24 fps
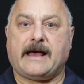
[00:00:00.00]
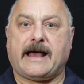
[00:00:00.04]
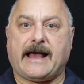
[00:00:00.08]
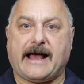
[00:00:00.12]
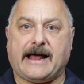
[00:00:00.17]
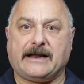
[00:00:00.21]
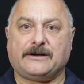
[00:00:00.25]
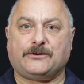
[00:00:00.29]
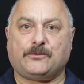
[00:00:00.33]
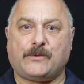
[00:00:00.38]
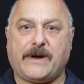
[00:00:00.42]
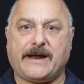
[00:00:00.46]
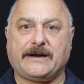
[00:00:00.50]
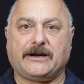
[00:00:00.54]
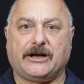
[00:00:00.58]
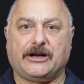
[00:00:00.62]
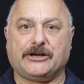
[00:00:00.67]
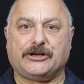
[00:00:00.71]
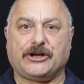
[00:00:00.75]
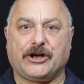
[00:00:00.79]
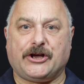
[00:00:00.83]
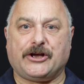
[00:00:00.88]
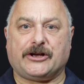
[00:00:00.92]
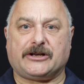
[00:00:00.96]
And when
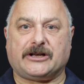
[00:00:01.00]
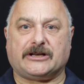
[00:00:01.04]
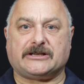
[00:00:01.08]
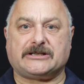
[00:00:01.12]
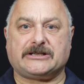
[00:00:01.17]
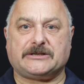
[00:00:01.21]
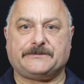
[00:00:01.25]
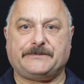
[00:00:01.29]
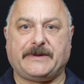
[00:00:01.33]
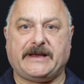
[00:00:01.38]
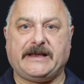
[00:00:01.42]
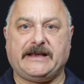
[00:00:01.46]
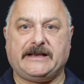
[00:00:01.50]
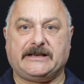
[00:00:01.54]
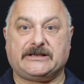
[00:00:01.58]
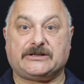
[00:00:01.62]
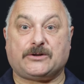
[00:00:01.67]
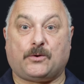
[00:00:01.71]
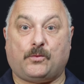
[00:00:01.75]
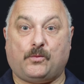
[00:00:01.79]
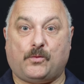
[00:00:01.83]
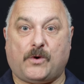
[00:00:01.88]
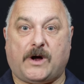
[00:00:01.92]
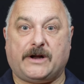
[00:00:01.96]
a Gurkha
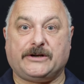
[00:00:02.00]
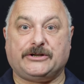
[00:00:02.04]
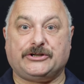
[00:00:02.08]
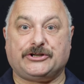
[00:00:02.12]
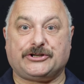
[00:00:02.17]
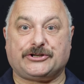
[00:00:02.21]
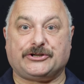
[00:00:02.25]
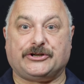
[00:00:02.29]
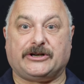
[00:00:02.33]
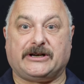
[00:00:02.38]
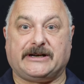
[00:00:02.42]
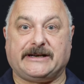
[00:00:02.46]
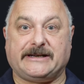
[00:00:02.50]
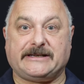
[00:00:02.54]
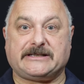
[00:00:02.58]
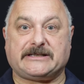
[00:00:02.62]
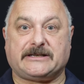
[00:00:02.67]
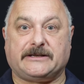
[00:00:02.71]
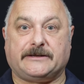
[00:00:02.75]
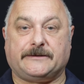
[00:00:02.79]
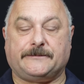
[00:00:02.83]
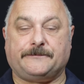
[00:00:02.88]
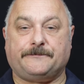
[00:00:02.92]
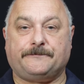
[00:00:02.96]
speaks, one should
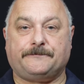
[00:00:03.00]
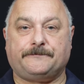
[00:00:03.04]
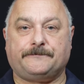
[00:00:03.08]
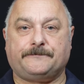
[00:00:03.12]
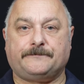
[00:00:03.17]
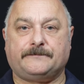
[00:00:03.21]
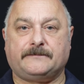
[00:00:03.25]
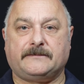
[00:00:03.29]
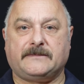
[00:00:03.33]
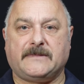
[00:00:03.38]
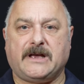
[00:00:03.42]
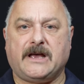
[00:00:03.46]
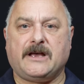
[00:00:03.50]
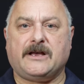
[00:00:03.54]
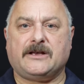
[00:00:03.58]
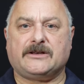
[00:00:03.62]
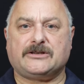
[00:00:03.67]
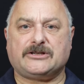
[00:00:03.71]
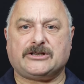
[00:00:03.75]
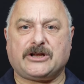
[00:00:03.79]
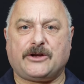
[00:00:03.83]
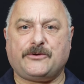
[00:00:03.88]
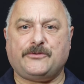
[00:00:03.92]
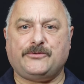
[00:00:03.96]
listen.
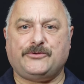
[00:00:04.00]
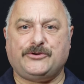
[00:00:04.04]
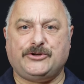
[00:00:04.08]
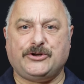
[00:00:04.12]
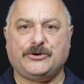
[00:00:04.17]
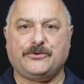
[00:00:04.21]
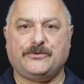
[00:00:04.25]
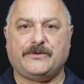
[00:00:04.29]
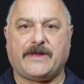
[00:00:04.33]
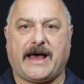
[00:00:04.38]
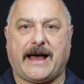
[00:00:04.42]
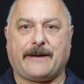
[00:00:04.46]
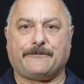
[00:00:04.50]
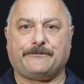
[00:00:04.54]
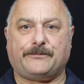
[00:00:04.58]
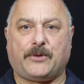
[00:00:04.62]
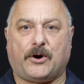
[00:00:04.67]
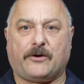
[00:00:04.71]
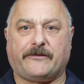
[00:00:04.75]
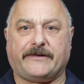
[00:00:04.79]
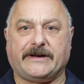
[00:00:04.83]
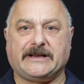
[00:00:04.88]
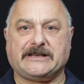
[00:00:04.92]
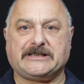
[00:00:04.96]
So do that,
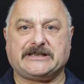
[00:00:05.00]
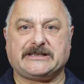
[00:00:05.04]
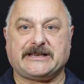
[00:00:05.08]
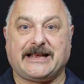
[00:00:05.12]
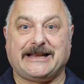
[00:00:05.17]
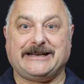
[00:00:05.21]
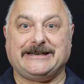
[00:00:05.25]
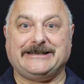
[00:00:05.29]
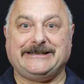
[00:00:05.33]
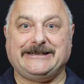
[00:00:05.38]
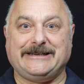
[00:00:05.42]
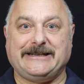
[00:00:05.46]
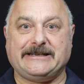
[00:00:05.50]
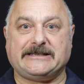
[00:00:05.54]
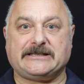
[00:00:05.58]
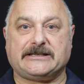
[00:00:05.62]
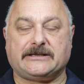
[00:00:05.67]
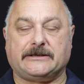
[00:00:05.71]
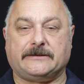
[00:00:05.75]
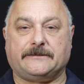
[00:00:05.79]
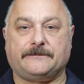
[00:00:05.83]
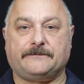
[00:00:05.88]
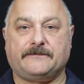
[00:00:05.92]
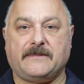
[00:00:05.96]
Boris.
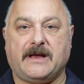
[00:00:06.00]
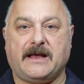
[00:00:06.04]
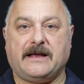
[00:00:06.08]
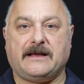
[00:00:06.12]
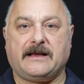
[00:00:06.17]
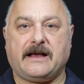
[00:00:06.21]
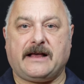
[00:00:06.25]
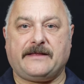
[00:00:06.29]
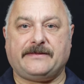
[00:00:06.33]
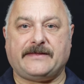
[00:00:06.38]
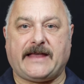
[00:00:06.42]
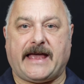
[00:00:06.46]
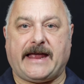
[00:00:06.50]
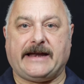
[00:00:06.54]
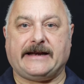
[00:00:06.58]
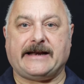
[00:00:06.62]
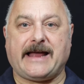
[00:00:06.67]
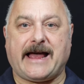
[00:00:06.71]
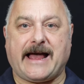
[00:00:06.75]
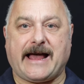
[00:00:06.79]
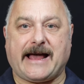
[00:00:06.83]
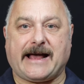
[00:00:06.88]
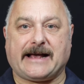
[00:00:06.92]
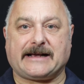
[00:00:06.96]
Listen, and
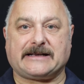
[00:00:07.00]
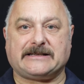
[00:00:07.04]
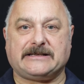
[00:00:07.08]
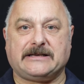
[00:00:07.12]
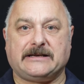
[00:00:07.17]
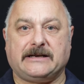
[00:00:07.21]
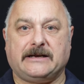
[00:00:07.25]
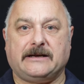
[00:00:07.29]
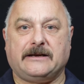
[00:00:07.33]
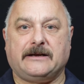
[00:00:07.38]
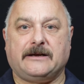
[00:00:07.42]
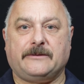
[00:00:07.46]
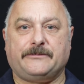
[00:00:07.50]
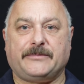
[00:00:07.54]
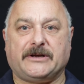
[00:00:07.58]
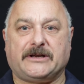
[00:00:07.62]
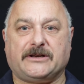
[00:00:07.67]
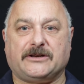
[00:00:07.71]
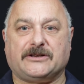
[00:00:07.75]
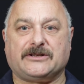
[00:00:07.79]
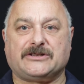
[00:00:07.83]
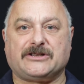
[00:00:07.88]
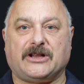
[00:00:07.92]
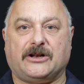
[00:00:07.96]
then act,
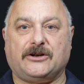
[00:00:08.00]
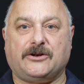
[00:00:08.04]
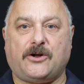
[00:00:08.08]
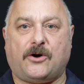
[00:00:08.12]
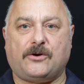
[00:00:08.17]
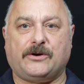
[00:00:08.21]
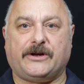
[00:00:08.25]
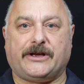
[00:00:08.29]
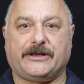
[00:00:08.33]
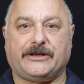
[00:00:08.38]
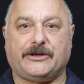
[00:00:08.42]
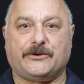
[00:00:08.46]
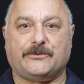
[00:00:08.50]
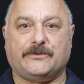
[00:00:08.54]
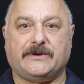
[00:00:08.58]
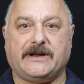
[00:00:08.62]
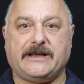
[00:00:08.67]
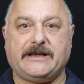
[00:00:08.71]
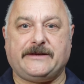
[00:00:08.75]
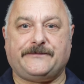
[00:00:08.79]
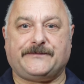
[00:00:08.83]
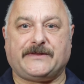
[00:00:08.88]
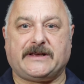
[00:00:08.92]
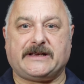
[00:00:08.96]
because the longer you
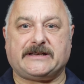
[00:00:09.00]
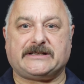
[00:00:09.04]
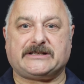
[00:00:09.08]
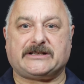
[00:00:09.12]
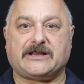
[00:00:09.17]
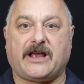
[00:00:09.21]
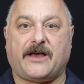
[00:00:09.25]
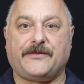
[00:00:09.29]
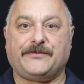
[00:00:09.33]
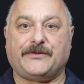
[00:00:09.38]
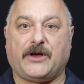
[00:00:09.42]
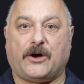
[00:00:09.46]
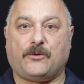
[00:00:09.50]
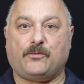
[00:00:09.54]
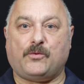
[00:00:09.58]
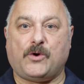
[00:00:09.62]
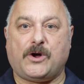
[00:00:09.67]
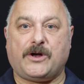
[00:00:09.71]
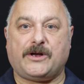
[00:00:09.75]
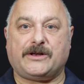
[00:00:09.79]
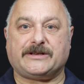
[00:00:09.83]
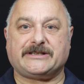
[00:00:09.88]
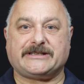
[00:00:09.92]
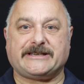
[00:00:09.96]
leave this, the
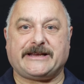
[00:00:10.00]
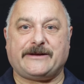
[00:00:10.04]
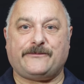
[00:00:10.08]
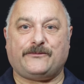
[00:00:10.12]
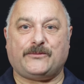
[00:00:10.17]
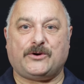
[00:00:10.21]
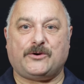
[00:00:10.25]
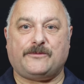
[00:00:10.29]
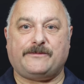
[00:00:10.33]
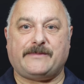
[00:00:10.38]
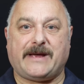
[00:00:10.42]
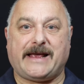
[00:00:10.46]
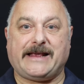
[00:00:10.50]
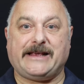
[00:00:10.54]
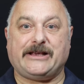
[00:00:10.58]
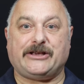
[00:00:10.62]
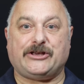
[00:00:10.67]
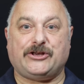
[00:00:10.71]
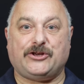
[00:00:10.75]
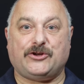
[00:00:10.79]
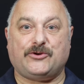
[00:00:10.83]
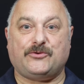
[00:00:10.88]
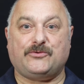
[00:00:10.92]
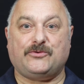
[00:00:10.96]
worse it will
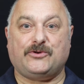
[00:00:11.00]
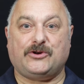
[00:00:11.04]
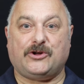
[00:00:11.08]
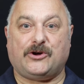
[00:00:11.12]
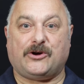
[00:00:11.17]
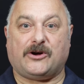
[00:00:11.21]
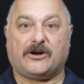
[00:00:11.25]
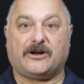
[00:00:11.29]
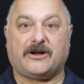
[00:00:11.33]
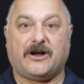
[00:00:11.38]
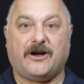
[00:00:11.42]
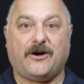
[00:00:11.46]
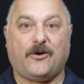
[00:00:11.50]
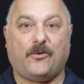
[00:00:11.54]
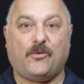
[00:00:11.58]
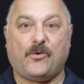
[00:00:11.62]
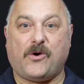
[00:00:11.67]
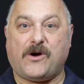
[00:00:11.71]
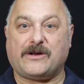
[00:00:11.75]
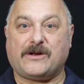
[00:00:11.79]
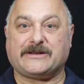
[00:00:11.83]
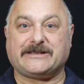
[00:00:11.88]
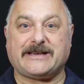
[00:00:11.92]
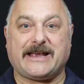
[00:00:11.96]
make you look,
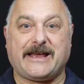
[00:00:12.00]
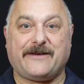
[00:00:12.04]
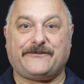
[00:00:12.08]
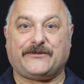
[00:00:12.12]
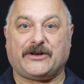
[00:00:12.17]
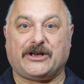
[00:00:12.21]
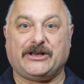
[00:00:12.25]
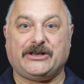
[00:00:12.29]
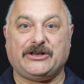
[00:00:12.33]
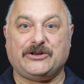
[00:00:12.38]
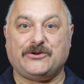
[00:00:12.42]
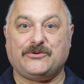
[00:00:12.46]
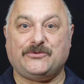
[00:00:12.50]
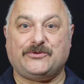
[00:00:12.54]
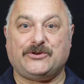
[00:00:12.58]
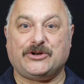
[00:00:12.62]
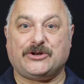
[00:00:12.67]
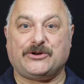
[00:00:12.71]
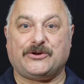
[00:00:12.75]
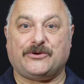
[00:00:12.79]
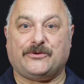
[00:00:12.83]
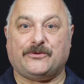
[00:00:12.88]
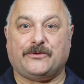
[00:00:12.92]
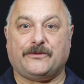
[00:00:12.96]
whatever you
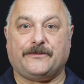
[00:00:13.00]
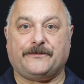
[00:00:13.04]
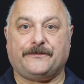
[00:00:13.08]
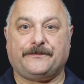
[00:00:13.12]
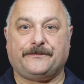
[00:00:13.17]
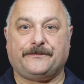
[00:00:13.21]
do.